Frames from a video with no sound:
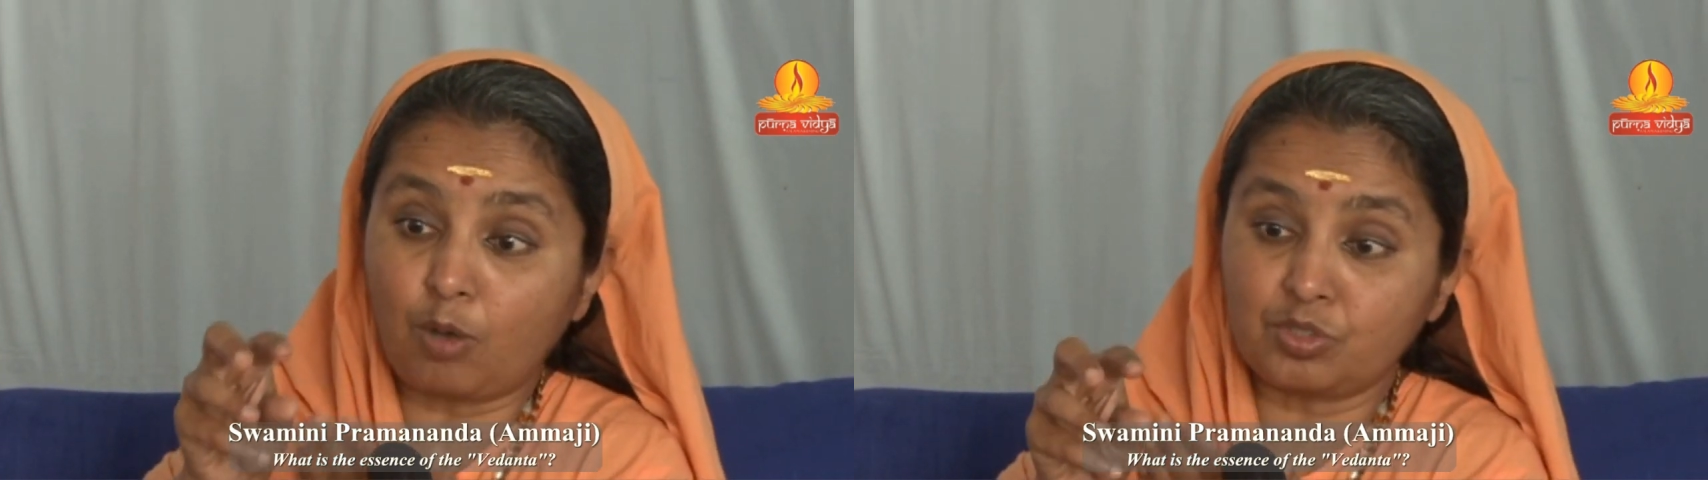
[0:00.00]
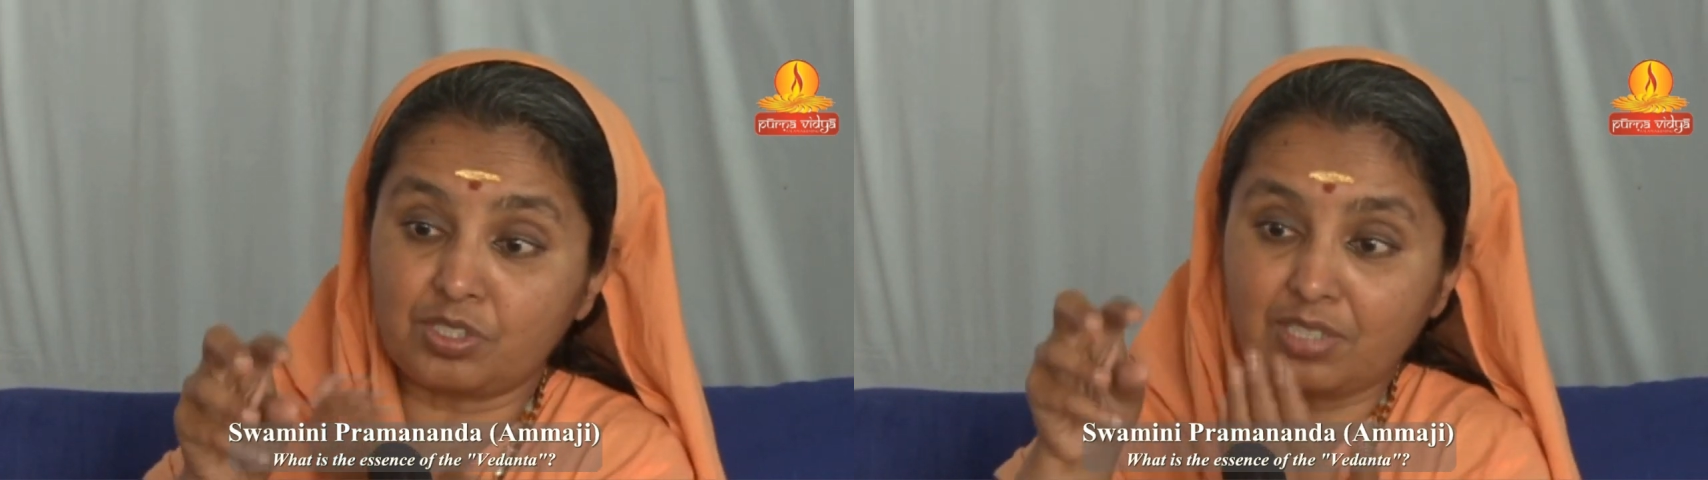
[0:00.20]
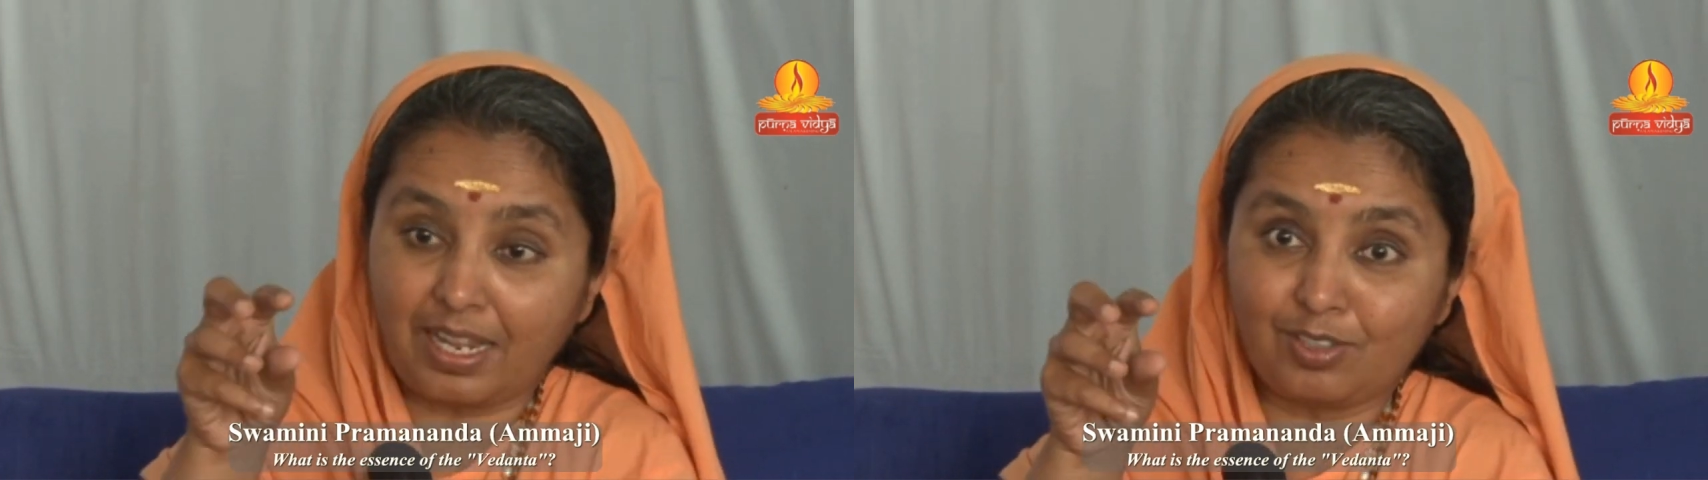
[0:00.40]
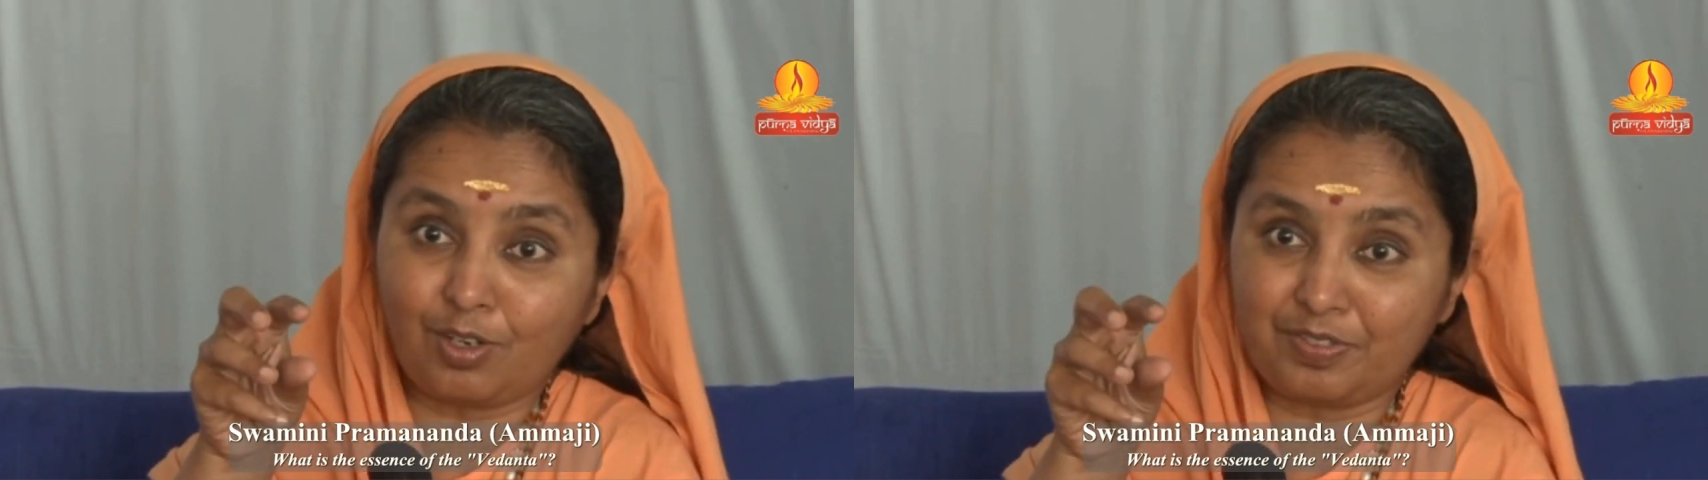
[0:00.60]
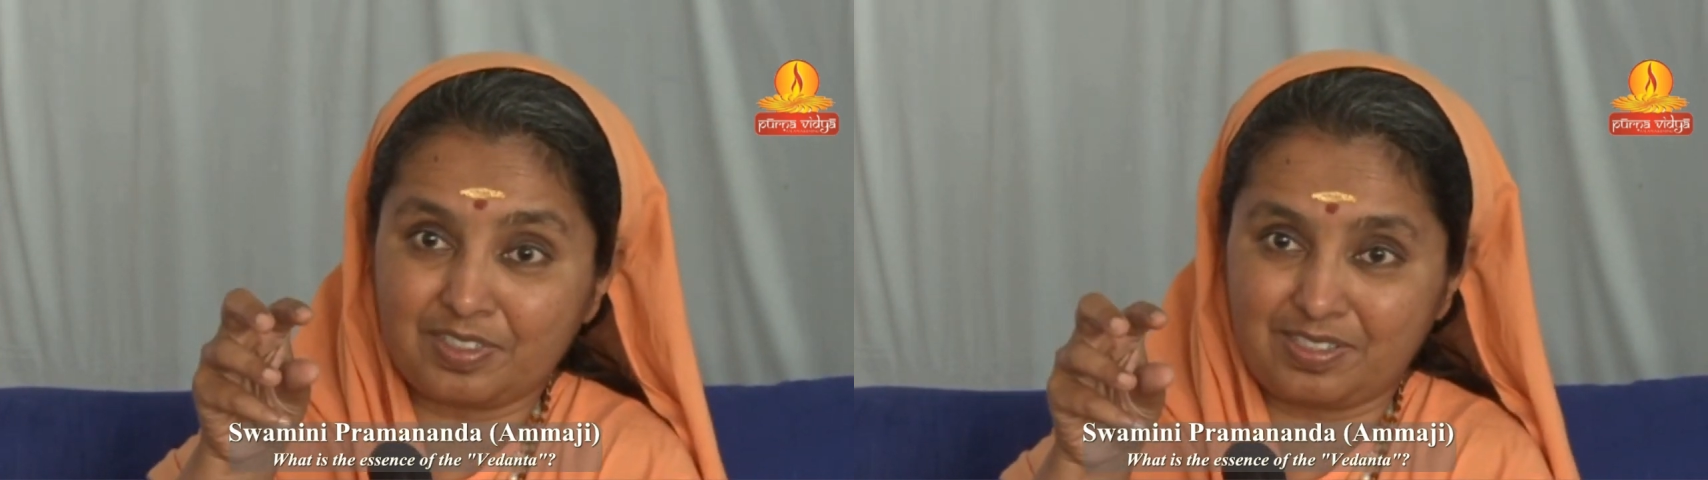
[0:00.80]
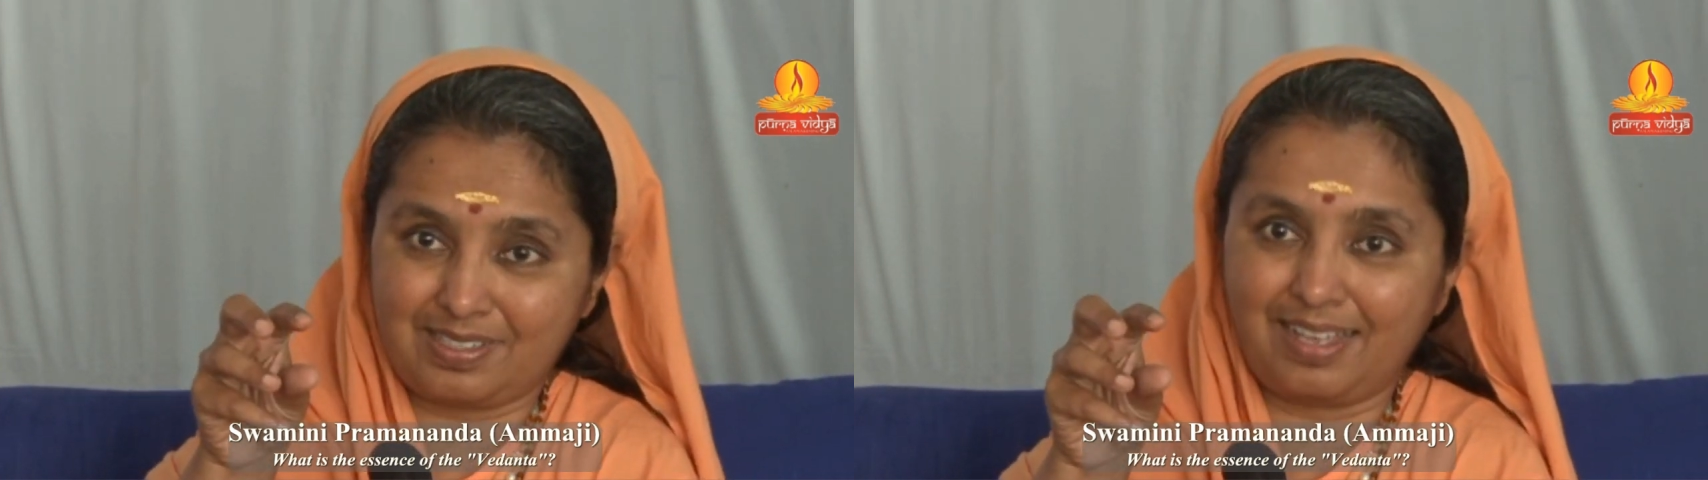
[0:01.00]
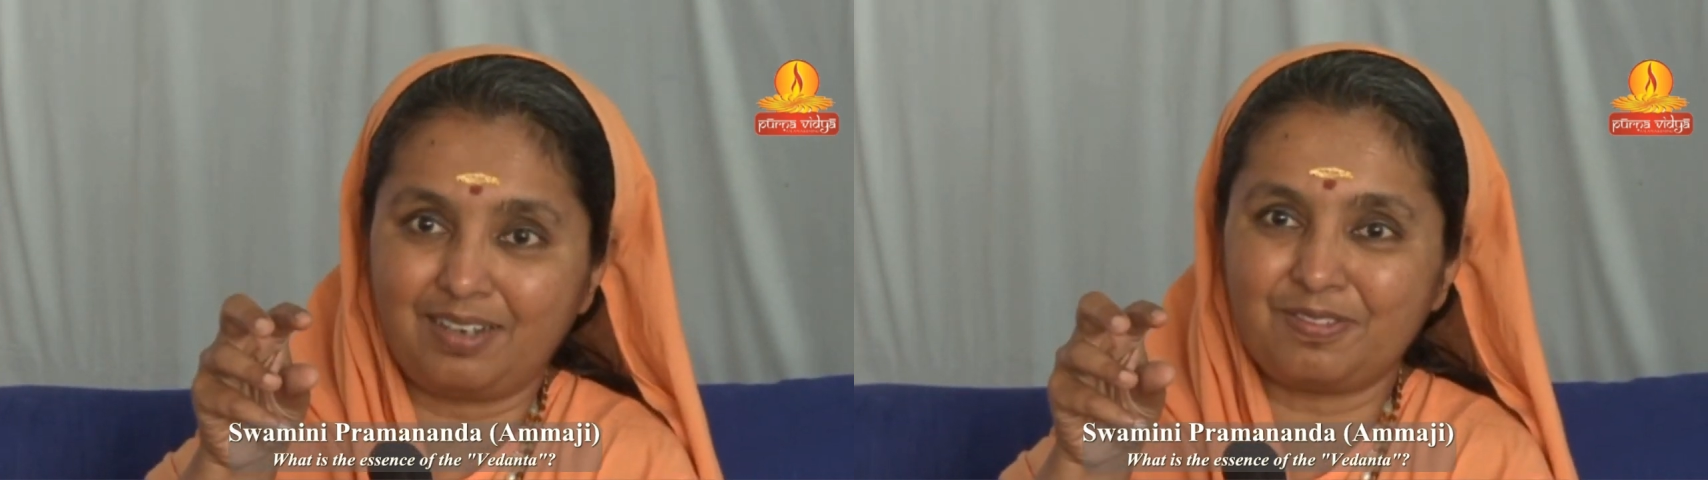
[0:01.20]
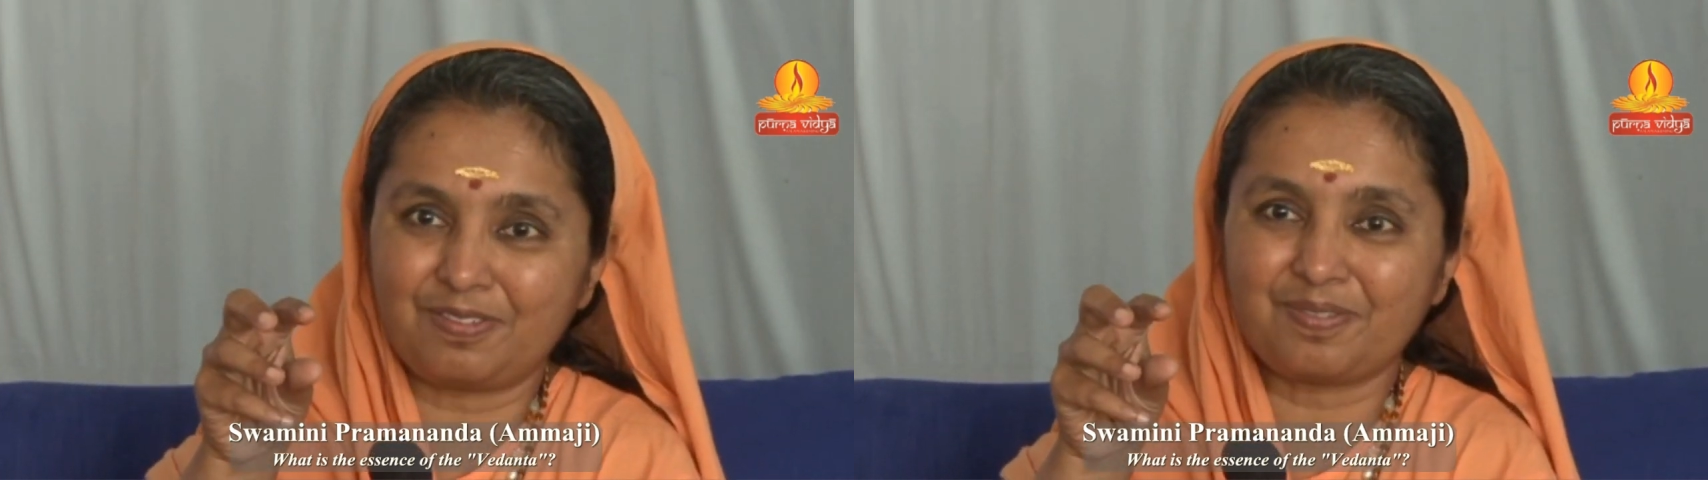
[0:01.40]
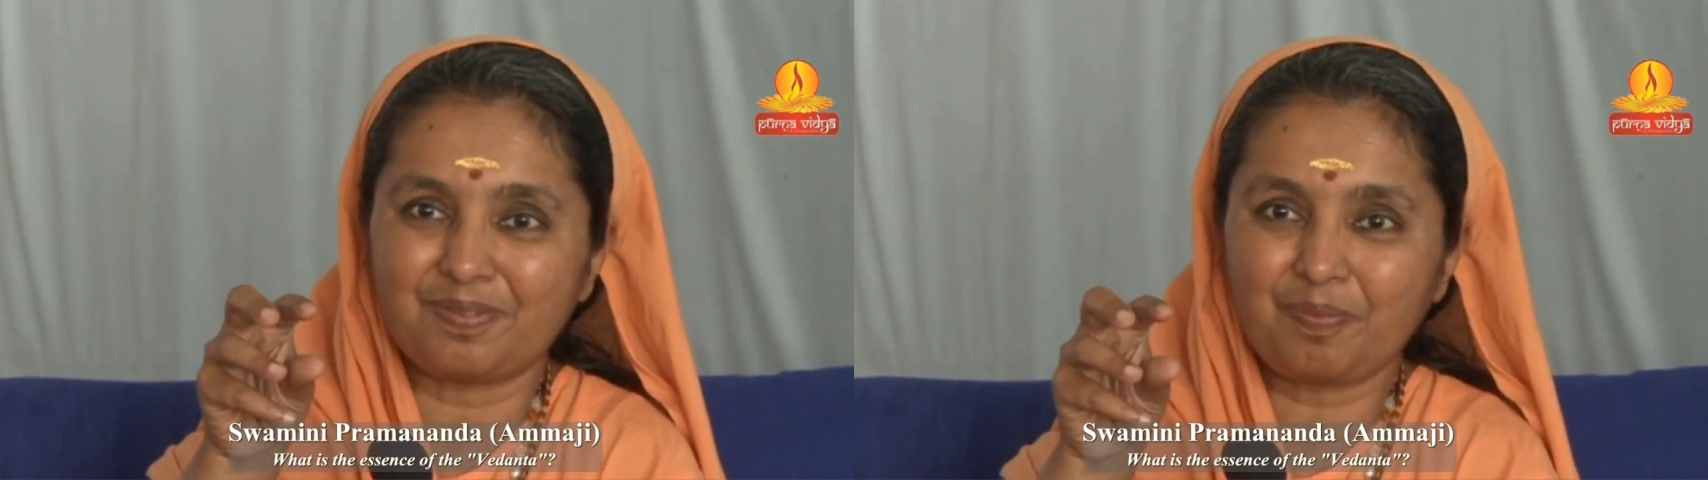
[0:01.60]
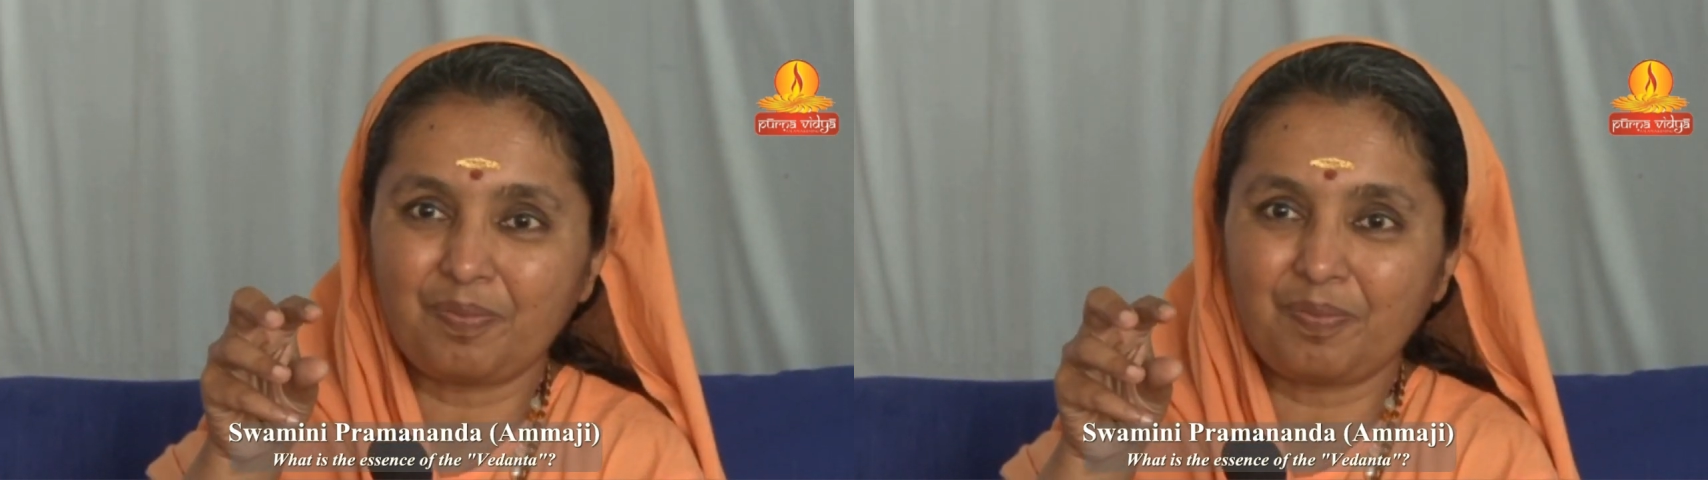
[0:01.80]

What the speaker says: outside of itself.